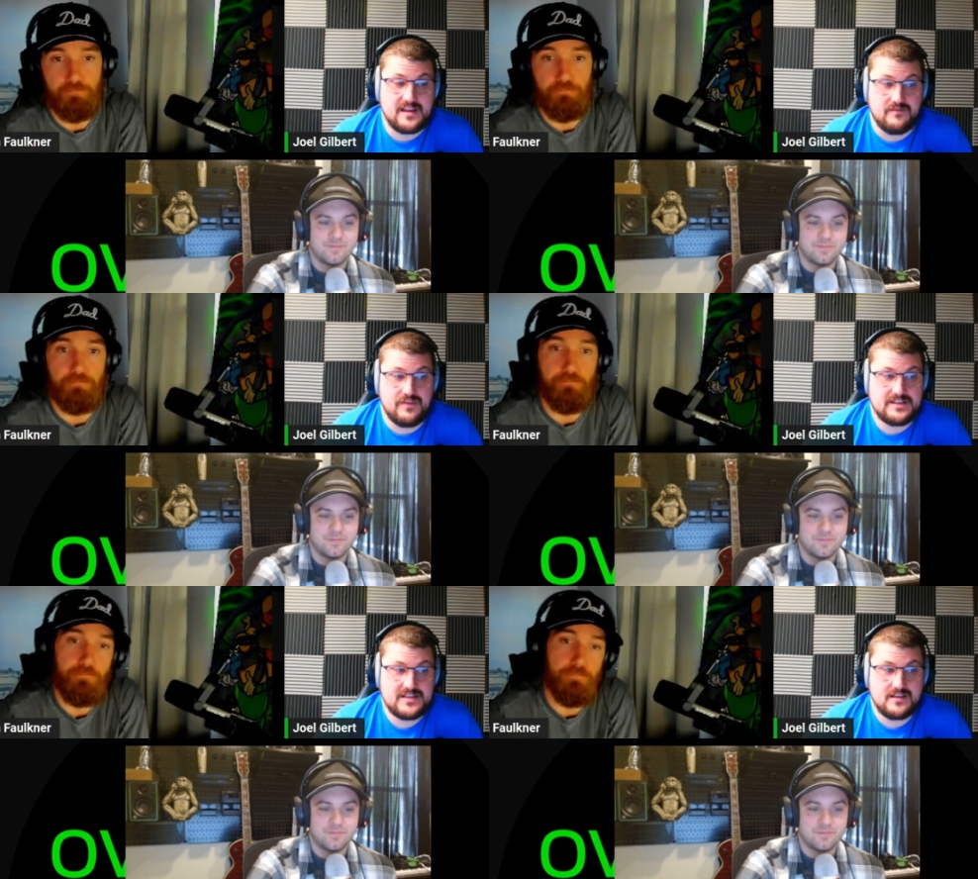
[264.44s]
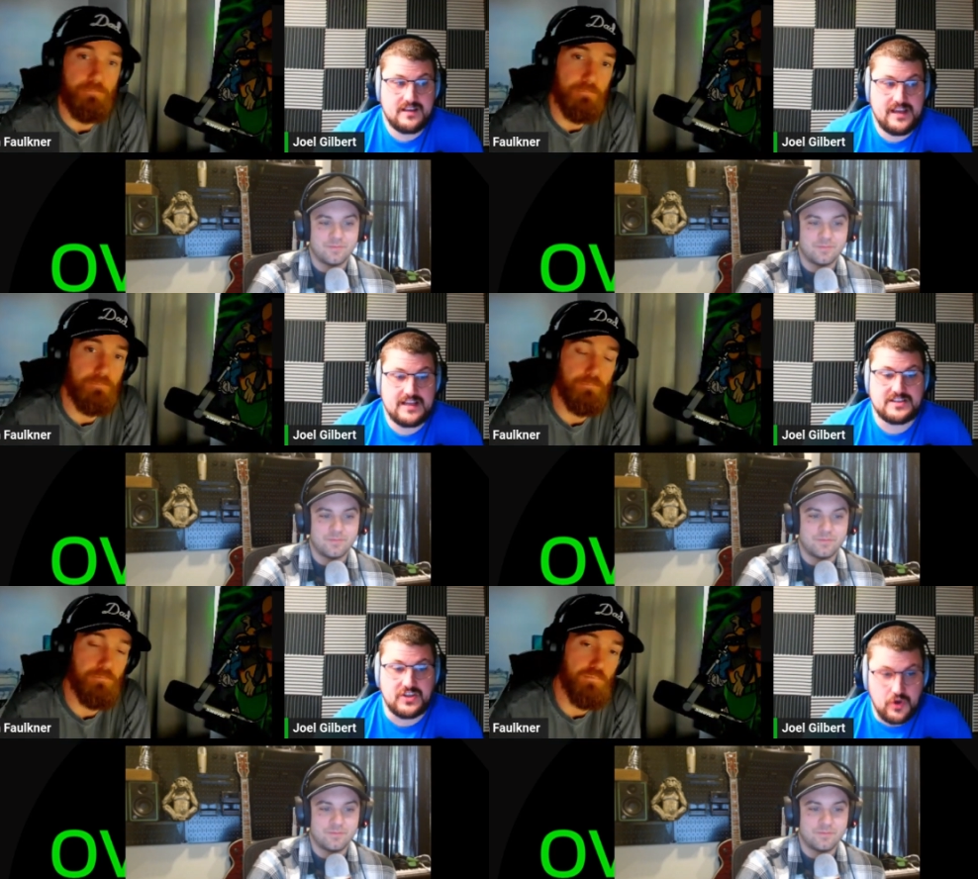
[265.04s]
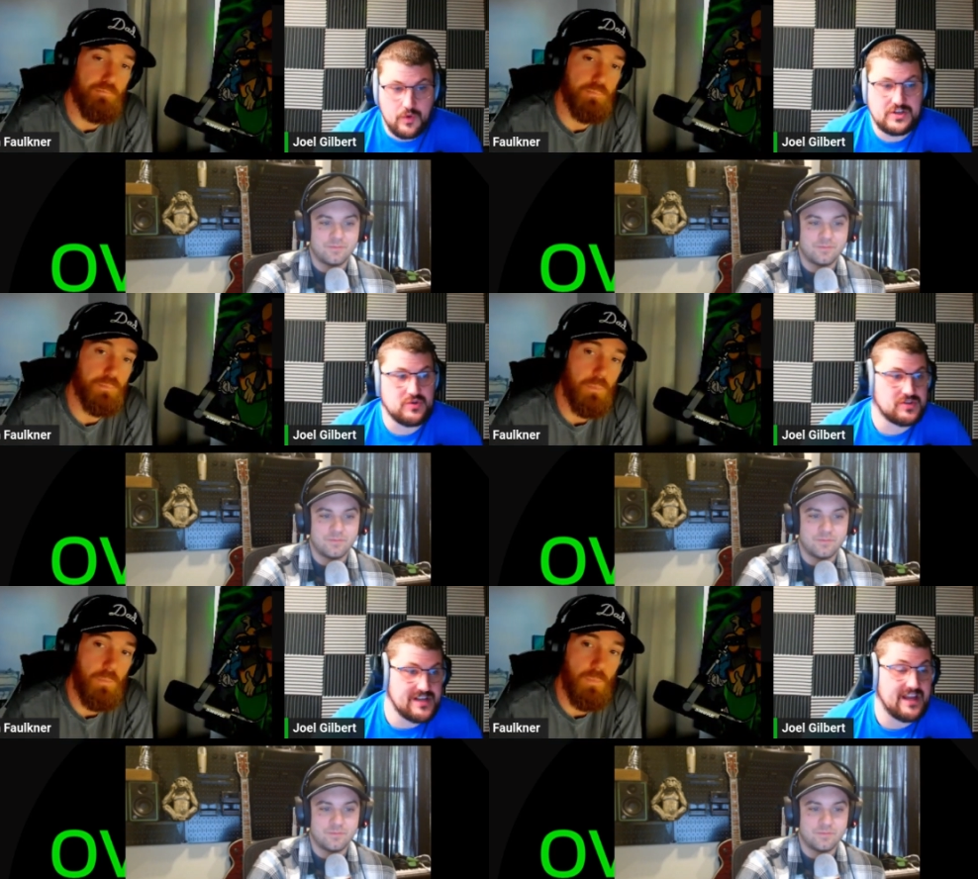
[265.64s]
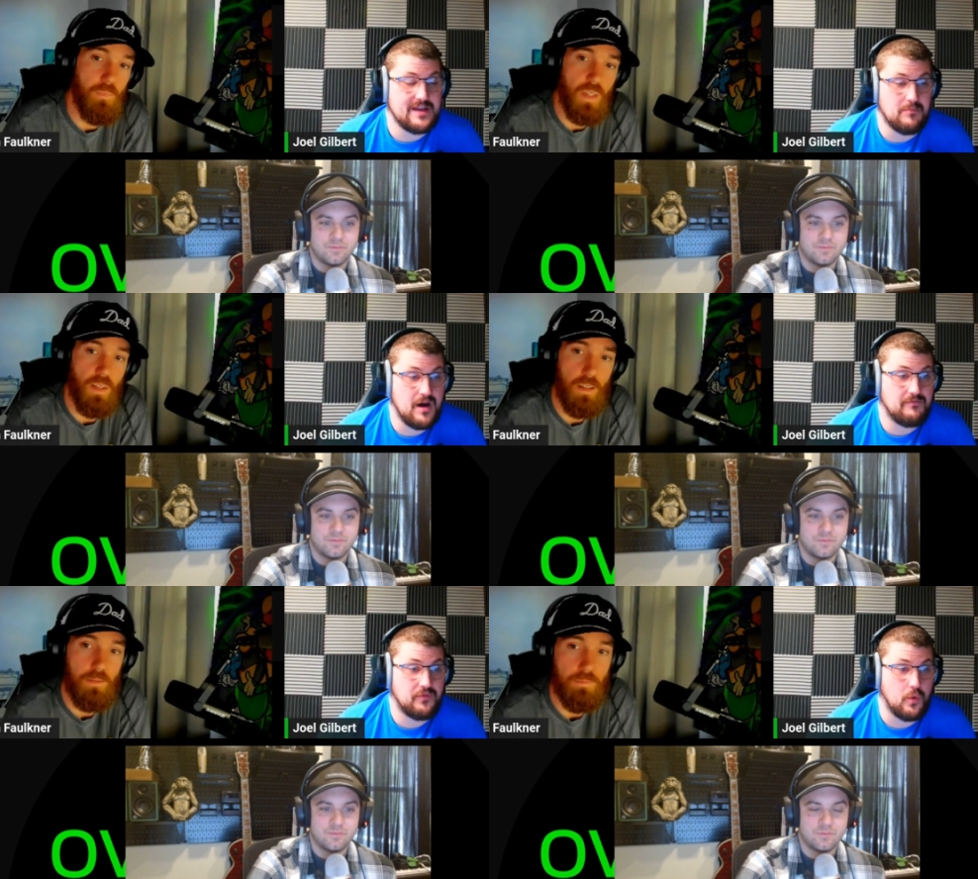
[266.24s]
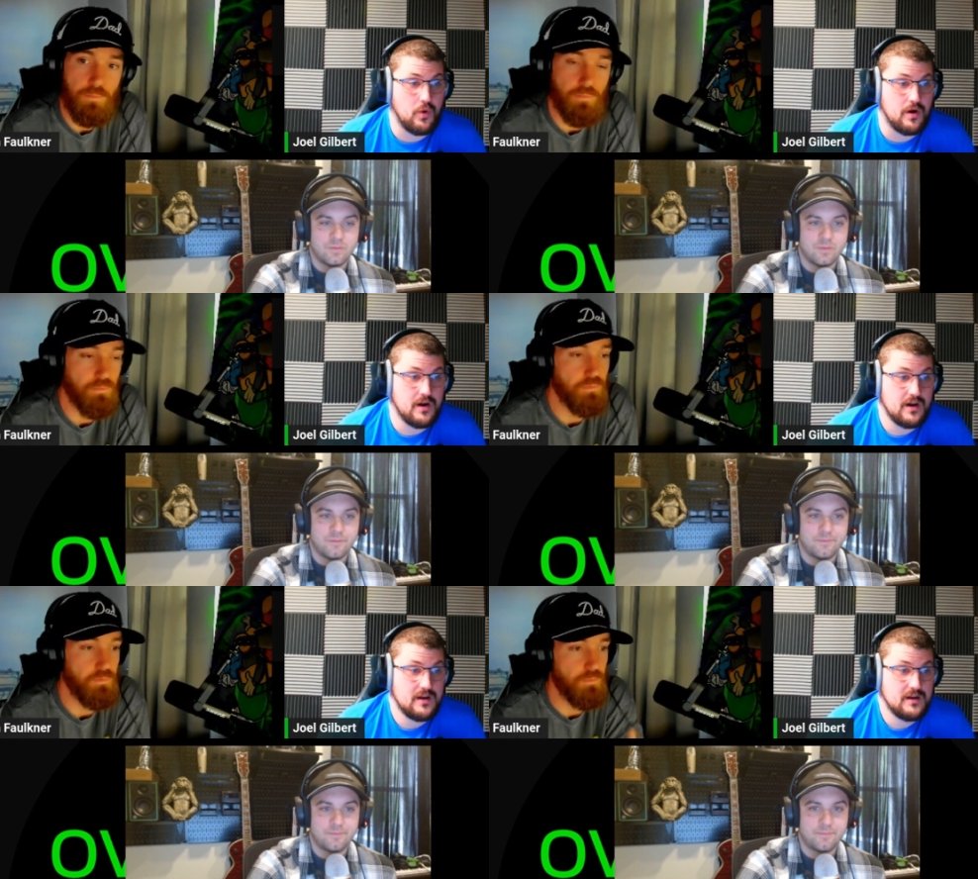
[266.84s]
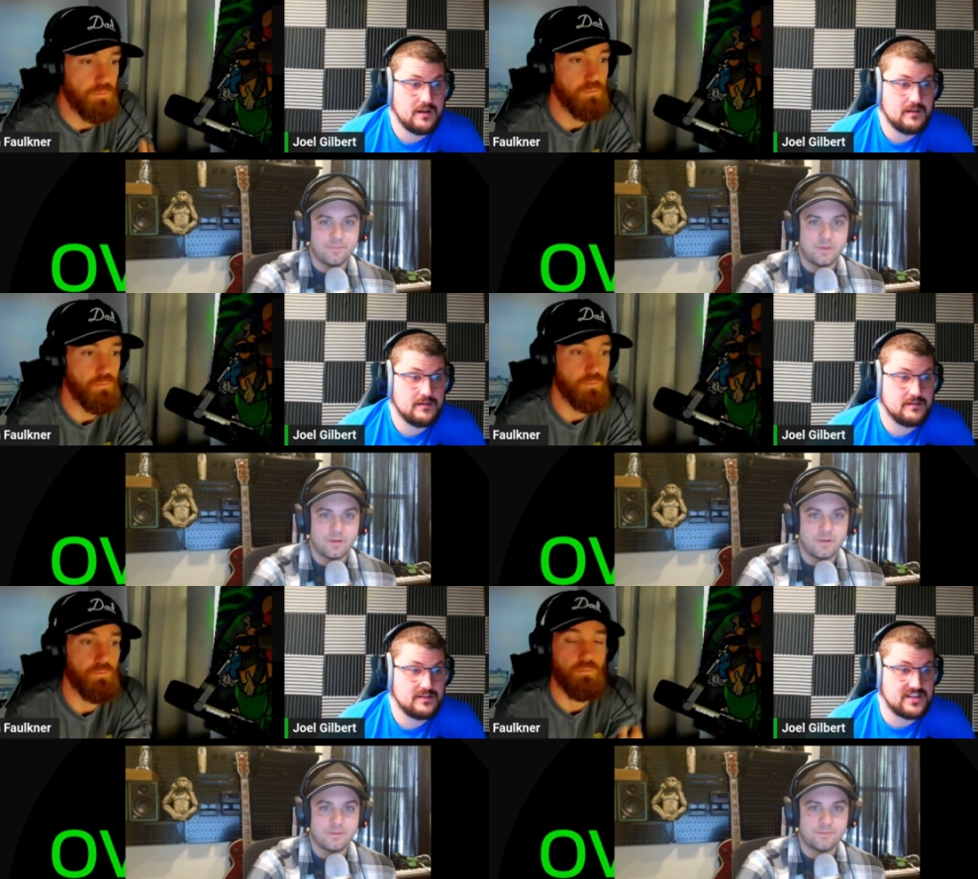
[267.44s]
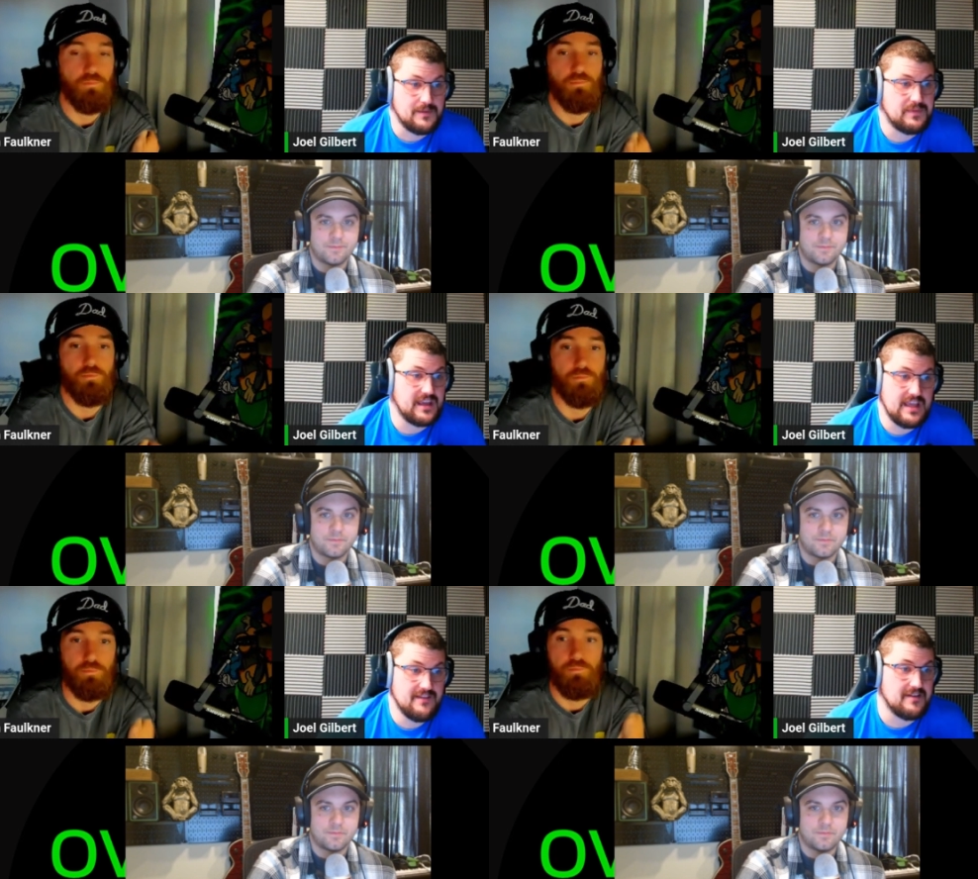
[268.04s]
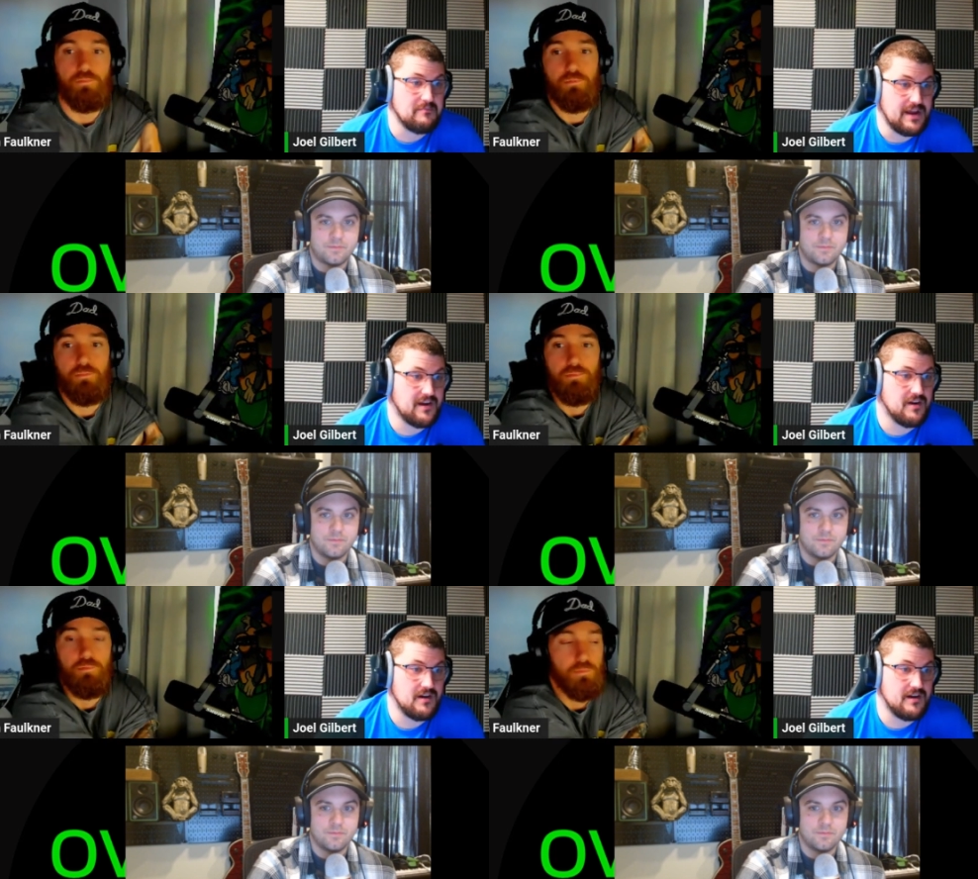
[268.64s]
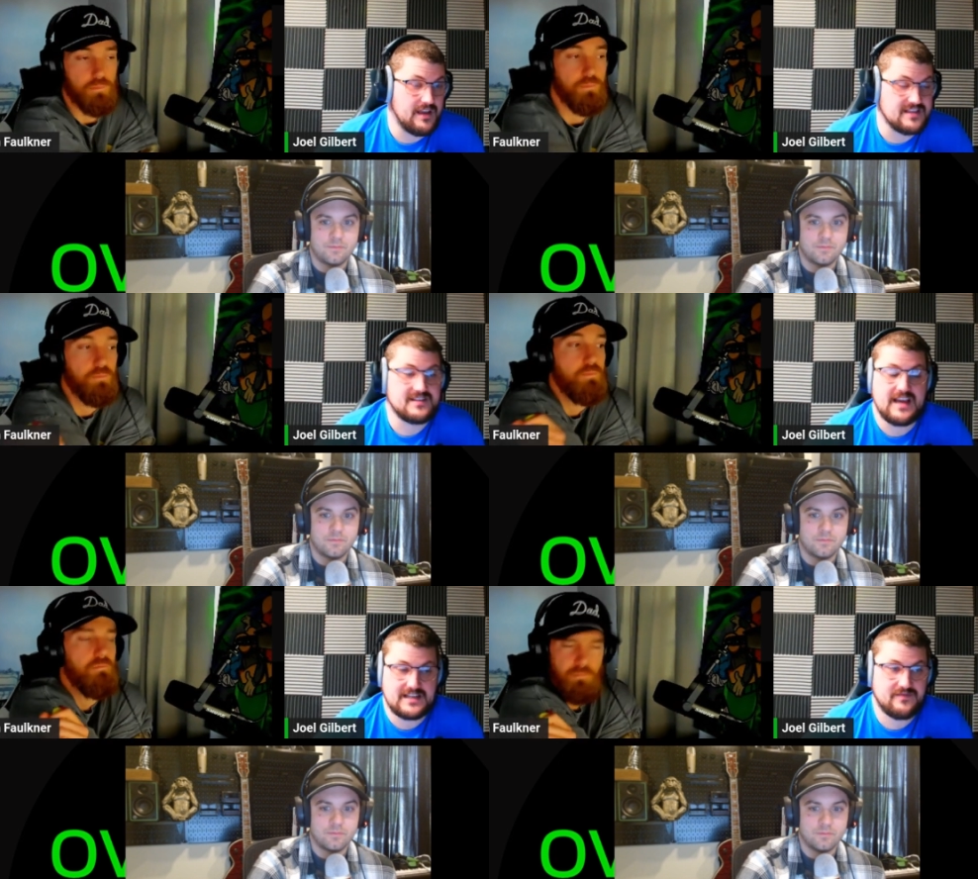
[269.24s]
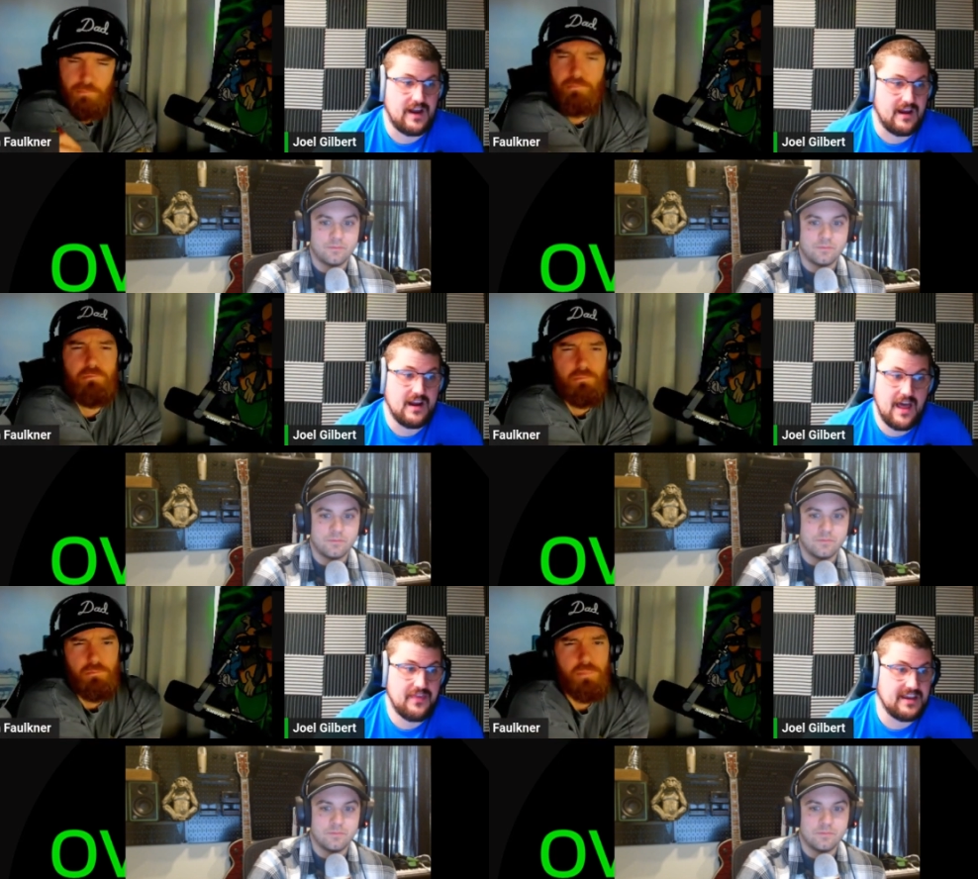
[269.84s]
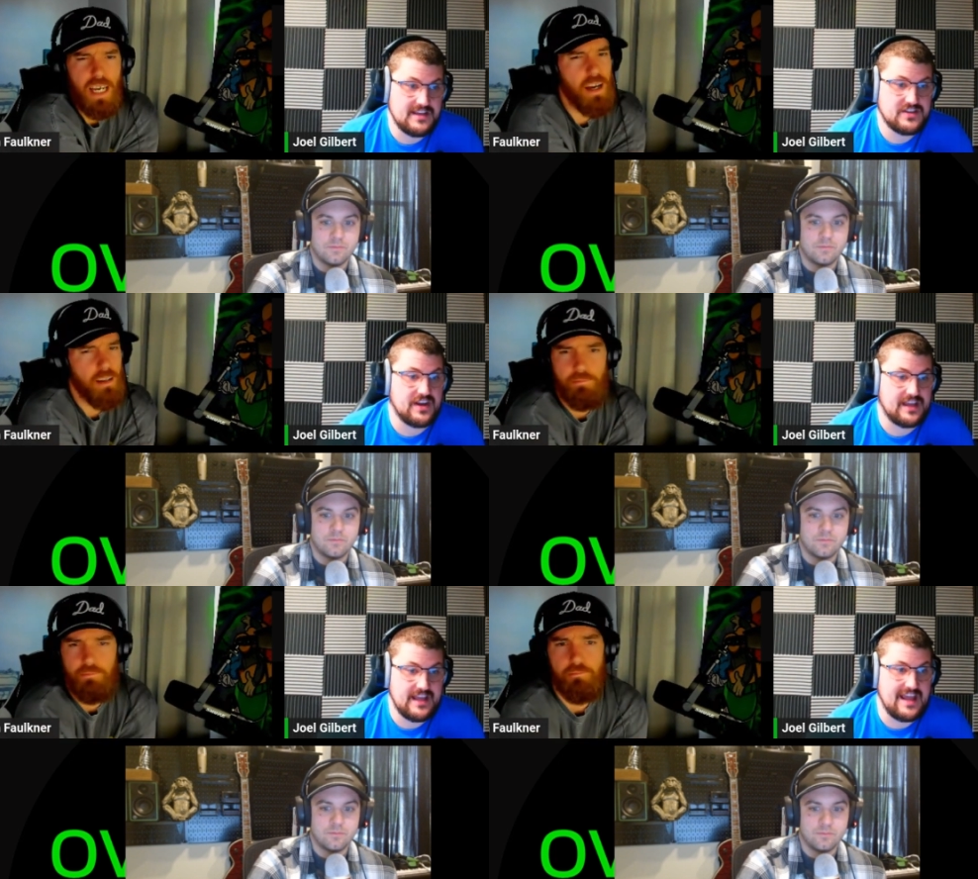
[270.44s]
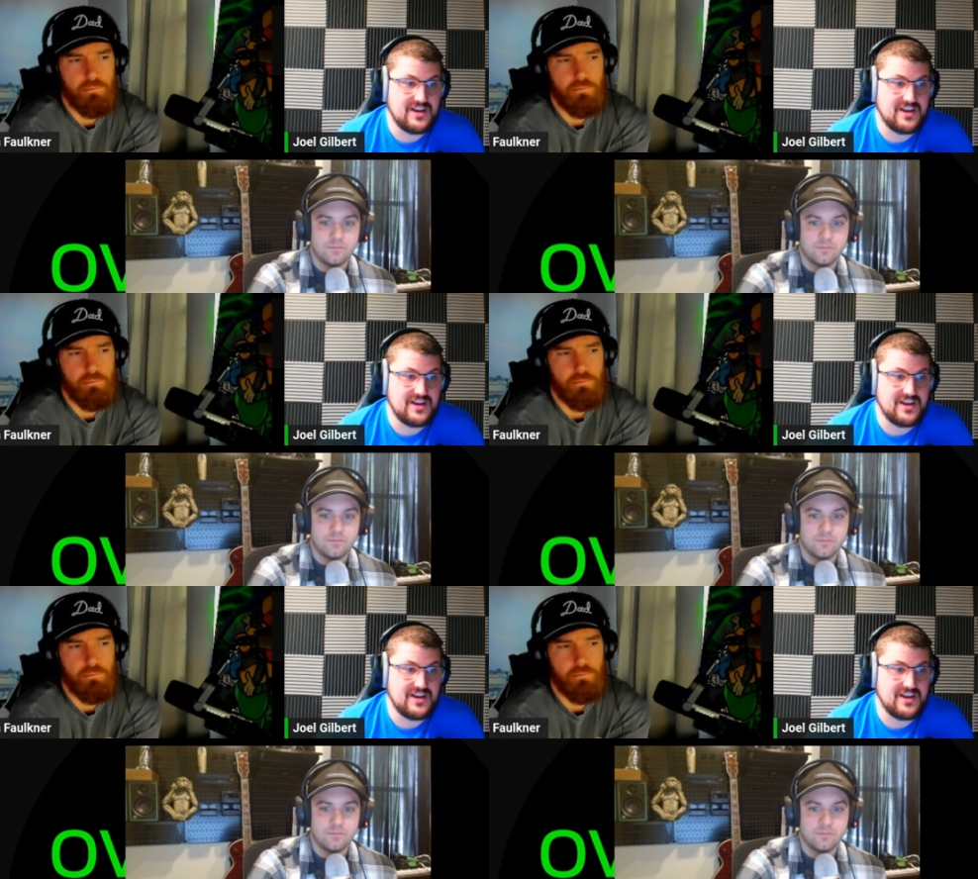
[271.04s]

Speaker 1: convincingly, it's going to set him up for something even bigger his next fight. I think yeah. he's going to get a